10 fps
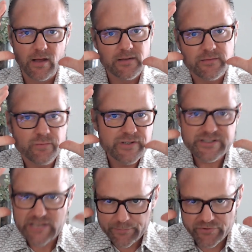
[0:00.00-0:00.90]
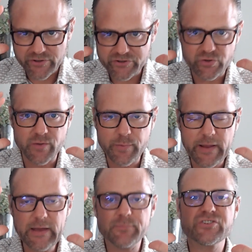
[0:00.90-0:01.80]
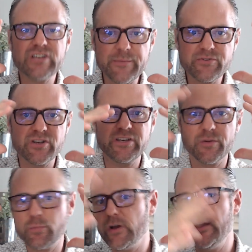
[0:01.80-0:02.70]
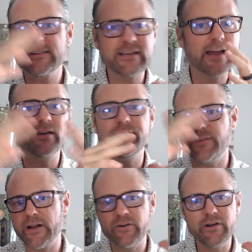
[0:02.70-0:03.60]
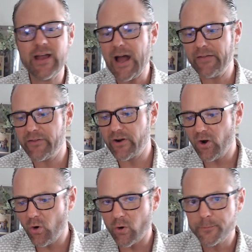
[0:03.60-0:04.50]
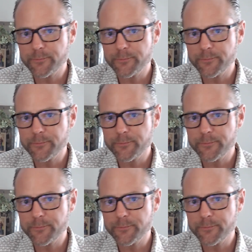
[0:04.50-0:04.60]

receptors or the pain perception in your brain is kind of firing on their own.